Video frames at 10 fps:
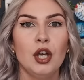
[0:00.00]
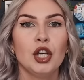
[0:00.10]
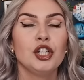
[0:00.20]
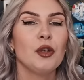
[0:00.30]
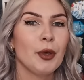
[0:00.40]

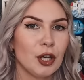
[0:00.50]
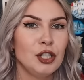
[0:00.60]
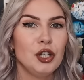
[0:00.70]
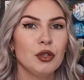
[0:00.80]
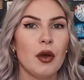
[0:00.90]
So
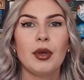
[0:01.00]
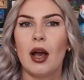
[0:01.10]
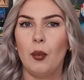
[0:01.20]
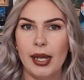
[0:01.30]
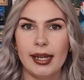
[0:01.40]
because you don't get a
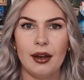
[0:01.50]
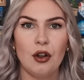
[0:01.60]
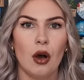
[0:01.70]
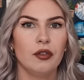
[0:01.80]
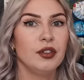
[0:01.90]
weekend
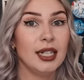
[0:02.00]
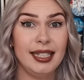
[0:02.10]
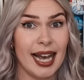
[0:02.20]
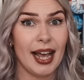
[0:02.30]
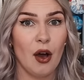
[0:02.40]
off, a
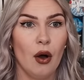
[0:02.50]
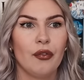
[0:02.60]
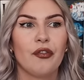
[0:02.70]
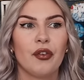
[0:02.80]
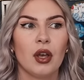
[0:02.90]
day off,